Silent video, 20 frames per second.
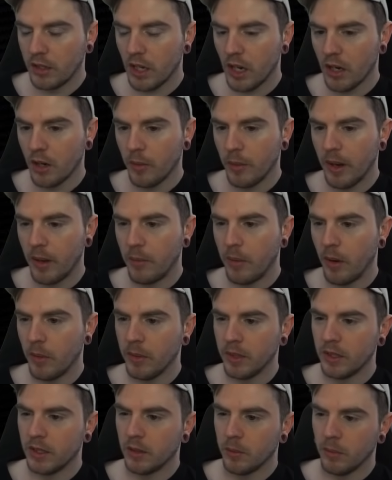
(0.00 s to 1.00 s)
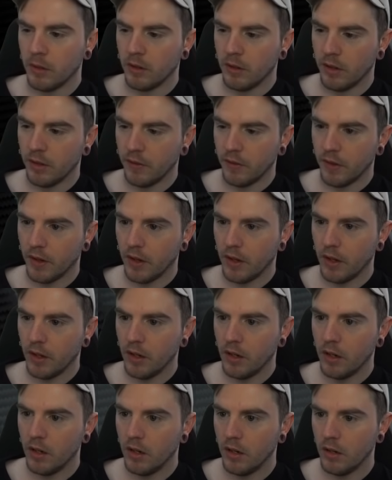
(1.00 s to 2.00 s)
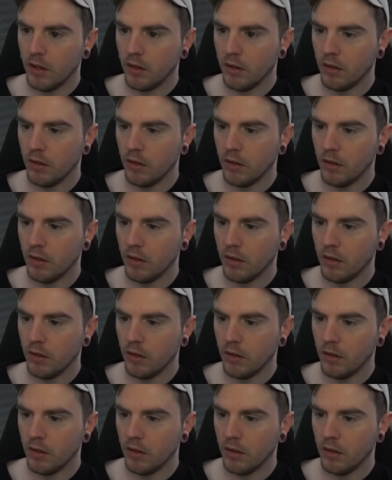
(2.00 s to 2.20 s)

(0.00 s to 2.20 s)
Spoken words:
check or bet, probably similar EV. It's